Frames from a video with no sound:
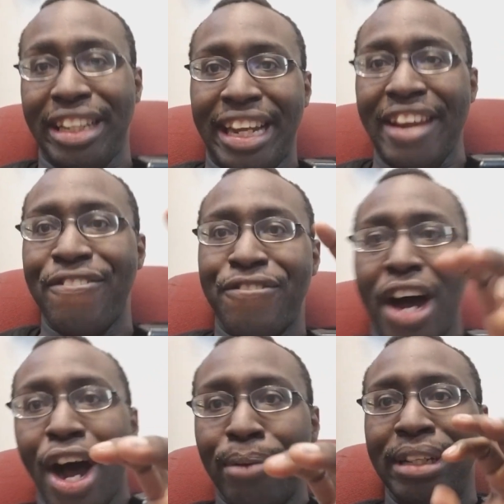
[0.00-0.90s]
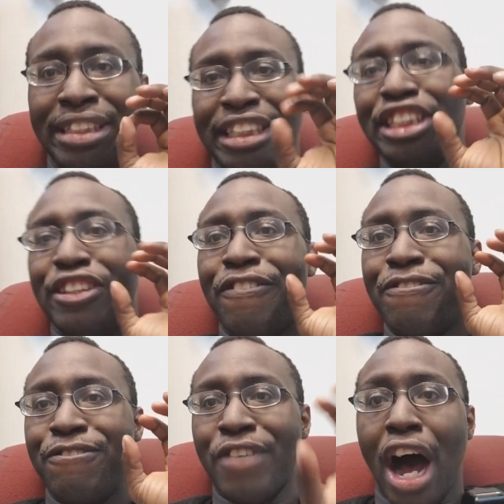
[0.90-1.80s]
key fobs. It's just a
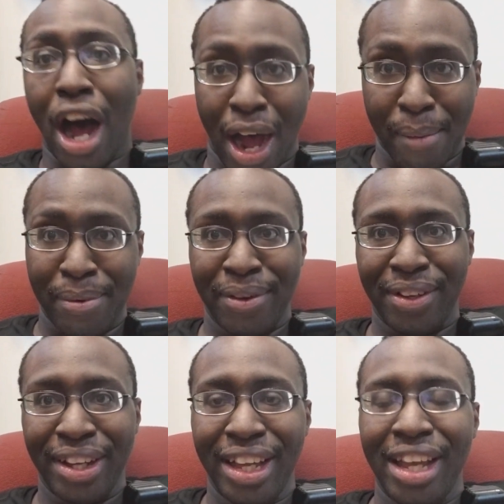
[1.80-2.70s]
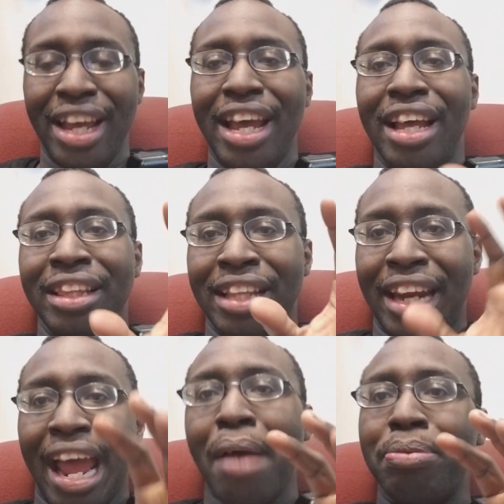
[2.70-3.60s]
fob that
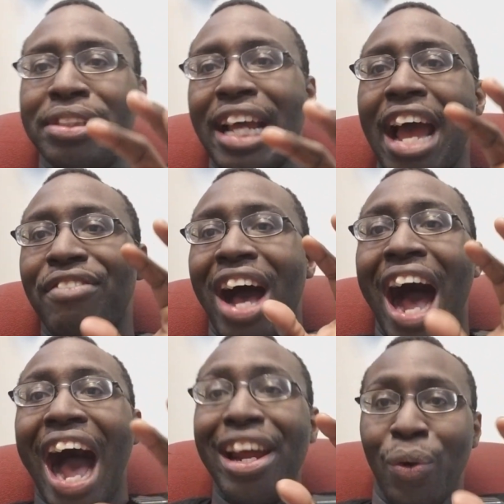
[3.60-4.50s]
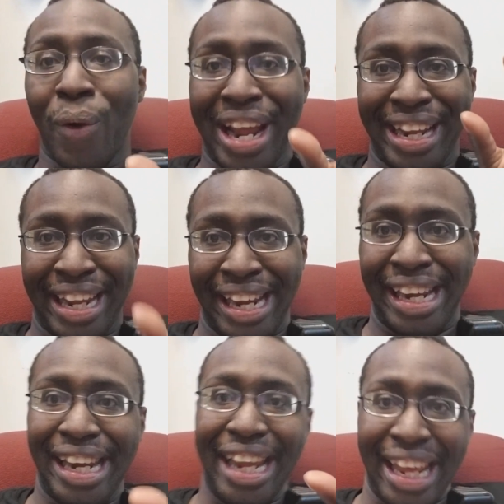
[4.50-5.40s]
happens to have a hideaway
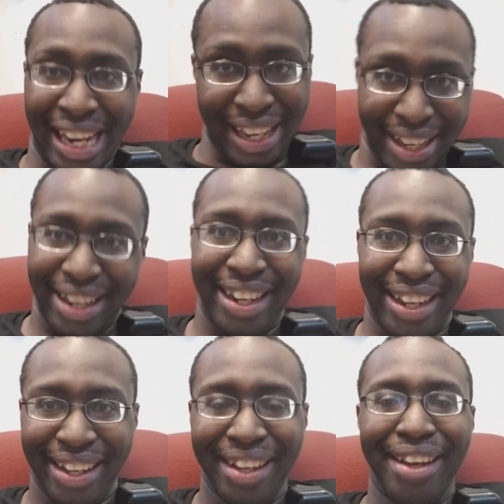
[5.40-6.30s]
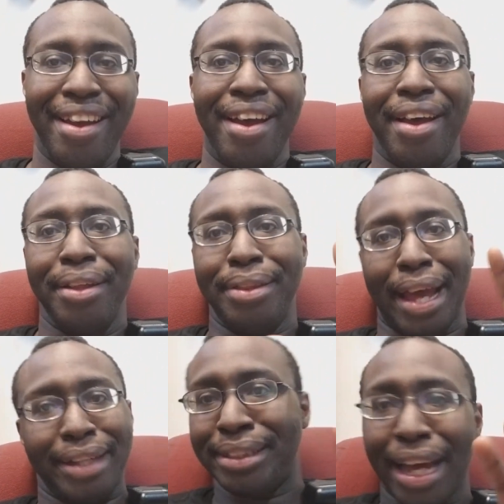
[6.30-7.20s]
key in it.
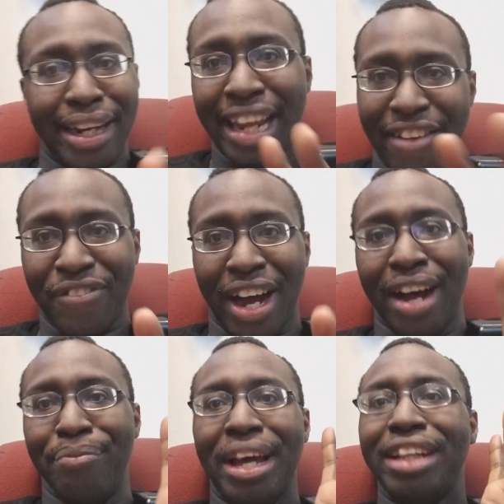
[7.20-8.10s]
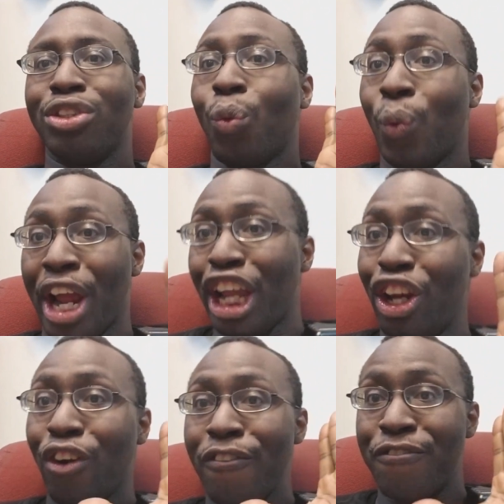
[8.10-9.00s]
That is not a key fob. That is a
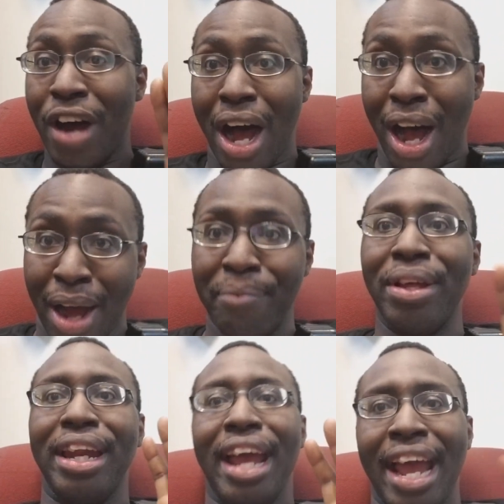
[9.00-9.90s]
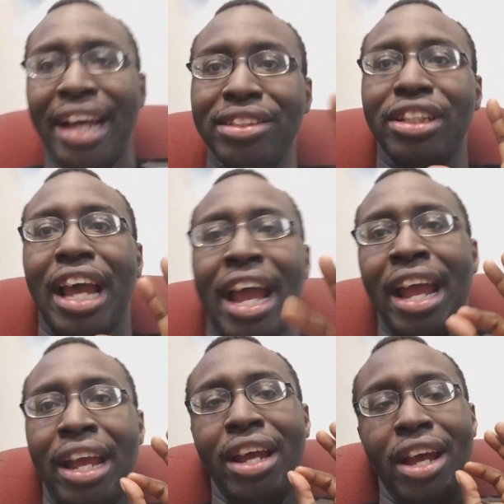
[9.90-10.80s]
regular fob that has
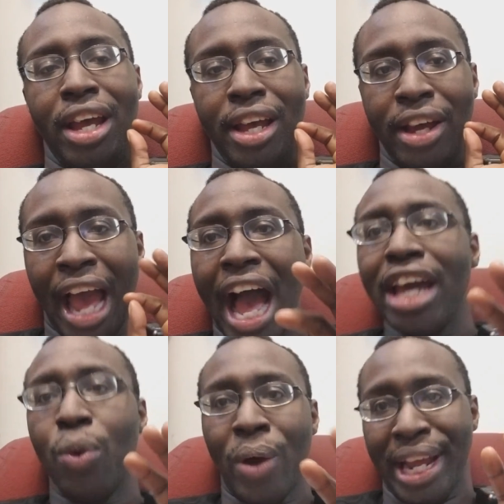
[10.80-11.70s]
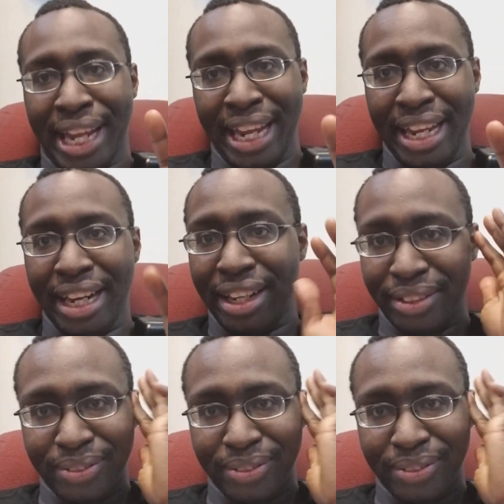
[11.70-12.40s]
a hideaway key in it.